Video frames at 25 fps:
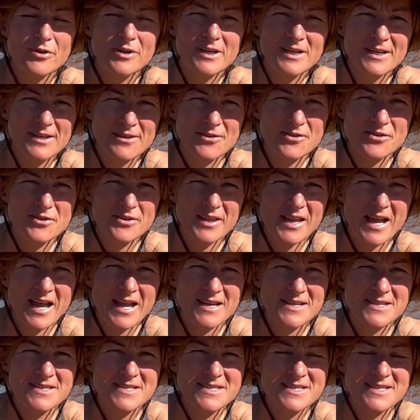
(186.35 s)

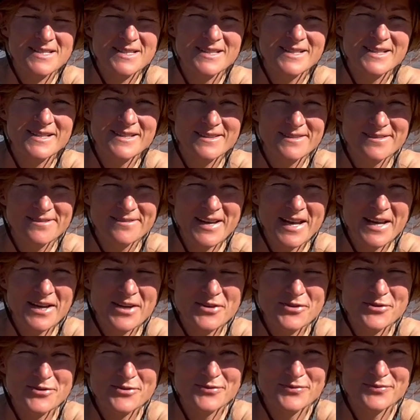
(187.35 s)
recognized. Thank
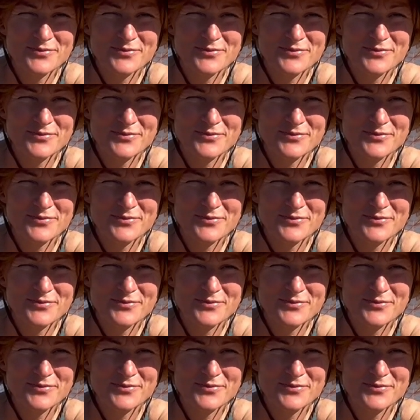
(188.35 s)
you.